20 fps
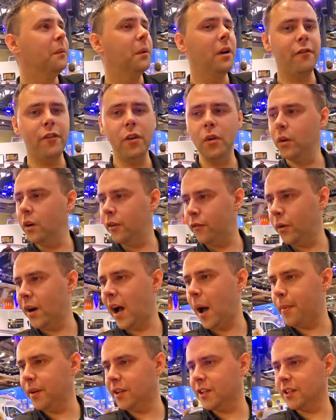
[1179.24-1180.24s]
Well, if you're
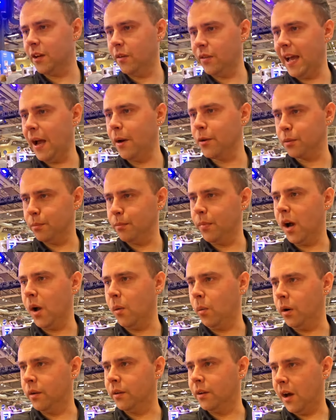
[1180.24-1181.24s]
happy to sell the house and buy
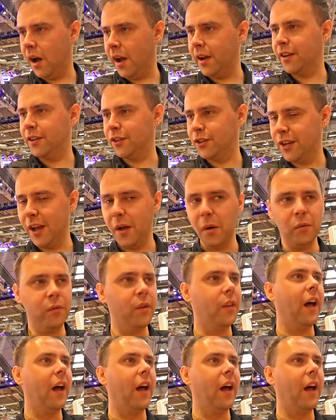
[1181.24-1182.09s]
one, I can settle for